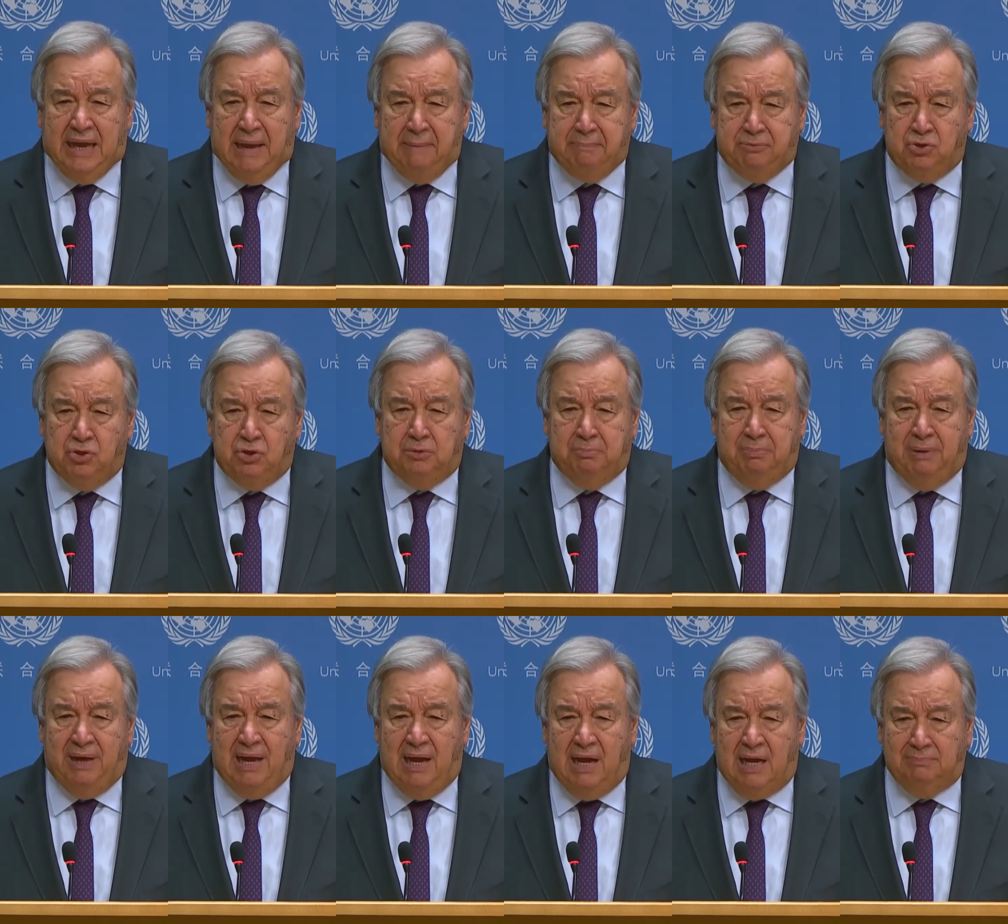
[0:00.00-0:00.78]

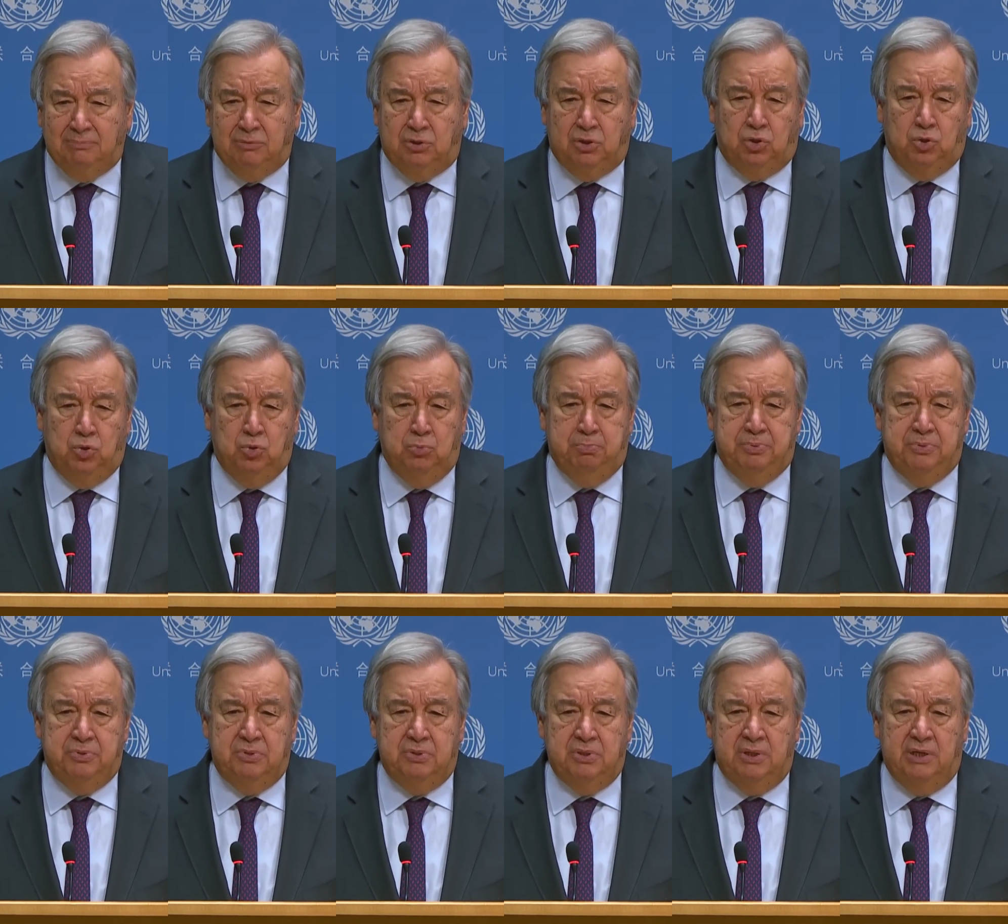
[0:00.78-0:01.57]
captured by armed
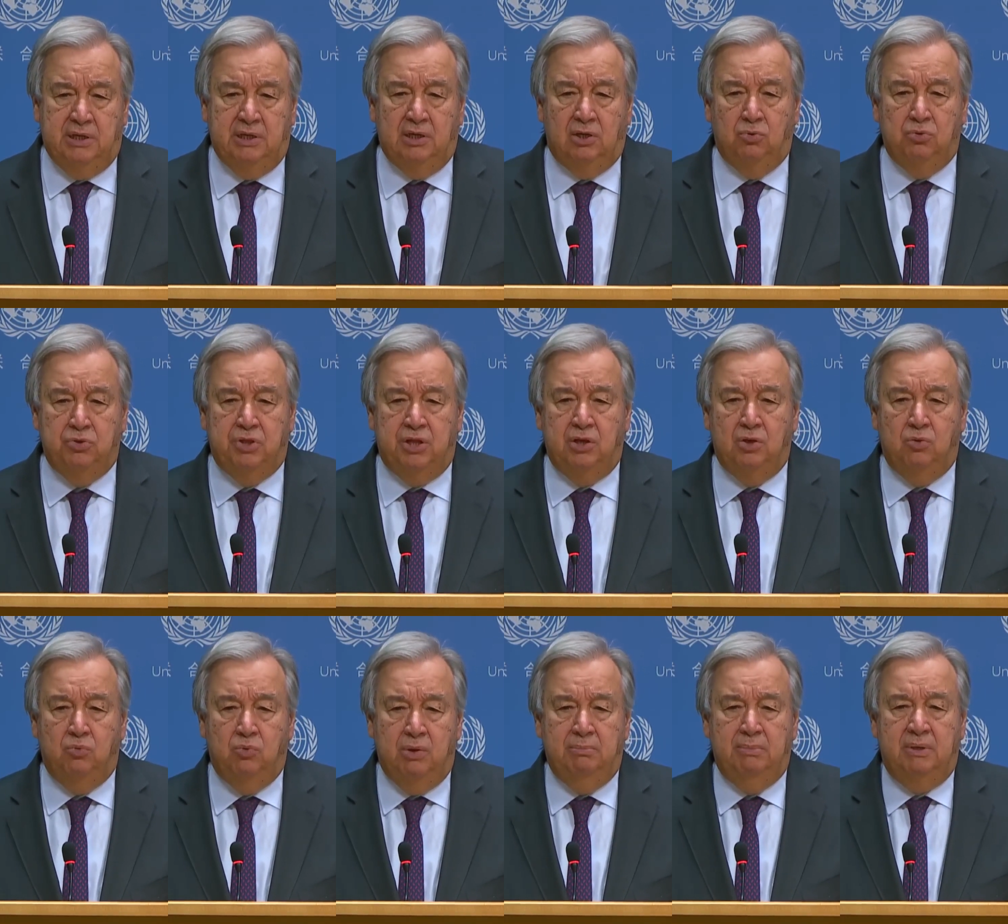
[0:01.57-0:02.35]
groups,
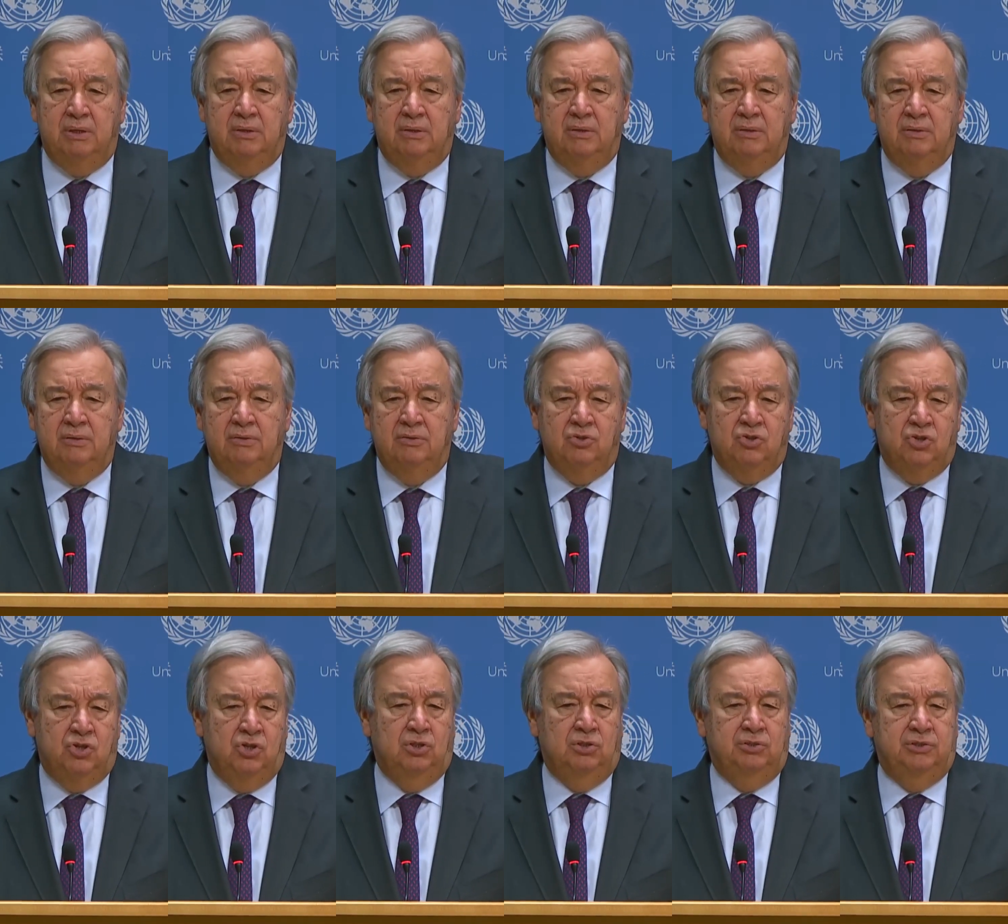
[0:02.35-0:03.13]
including women,
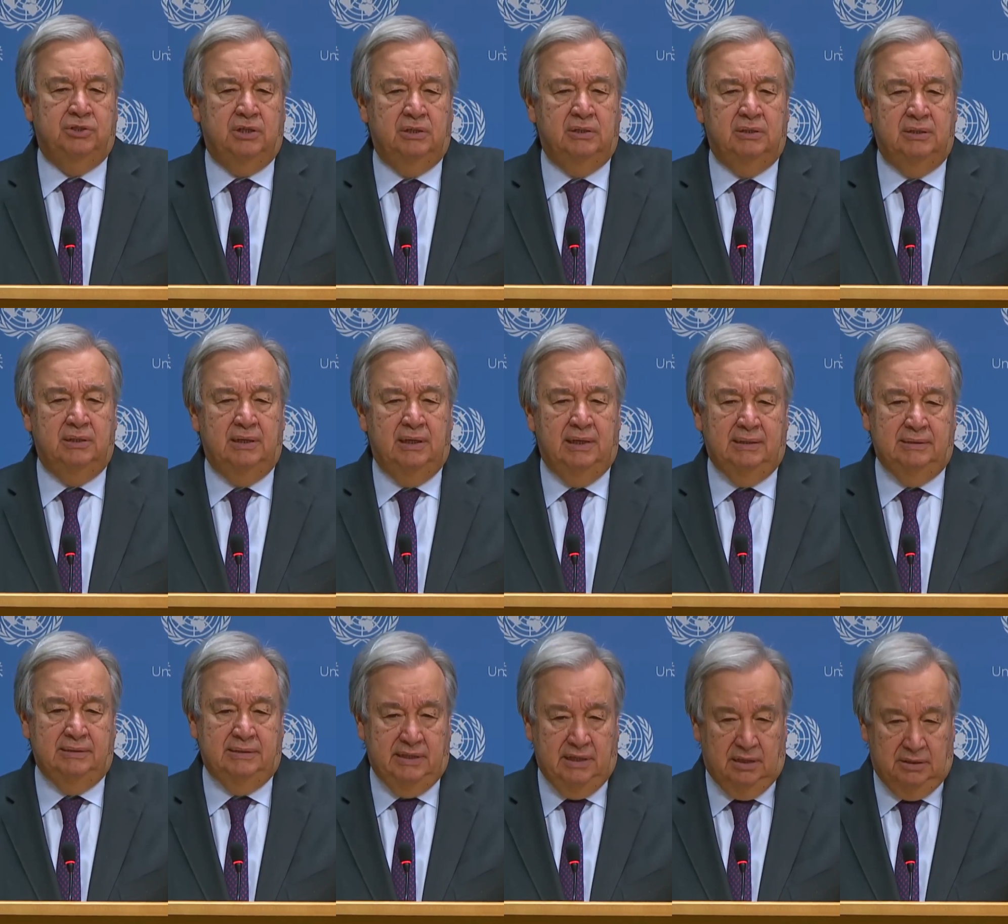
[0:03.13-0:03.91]
children
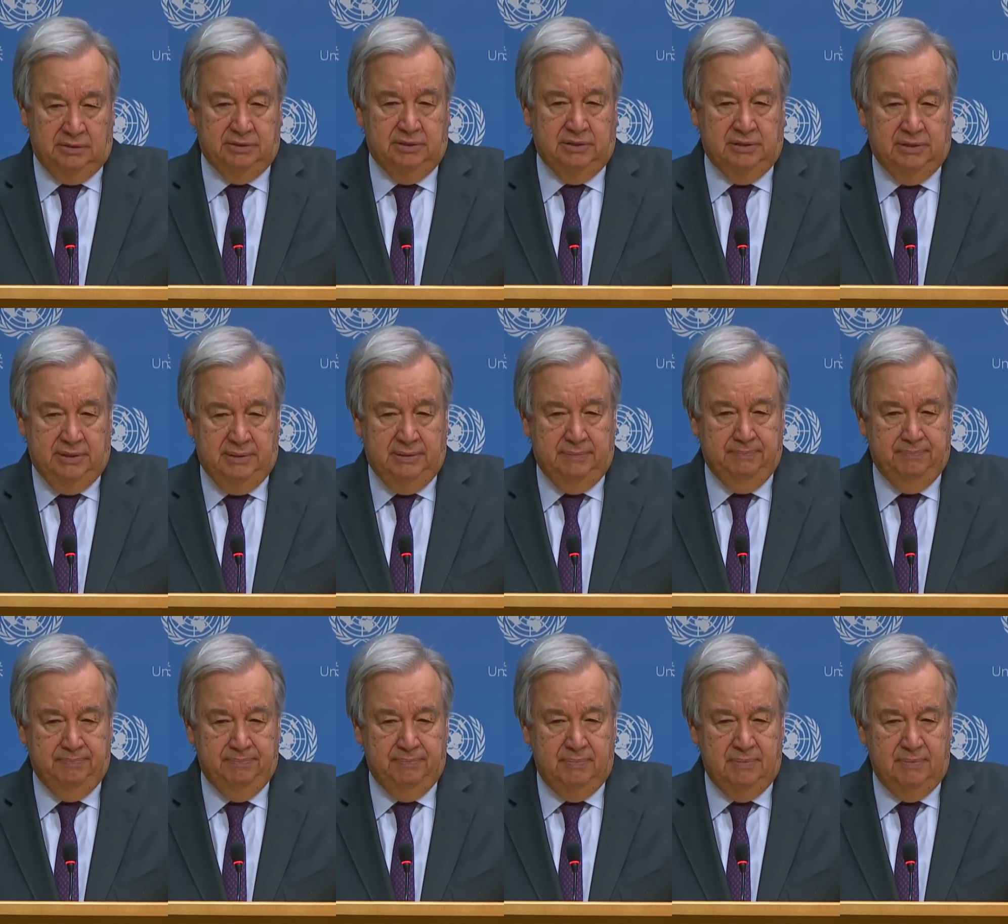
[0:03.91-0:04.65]
and the elderly.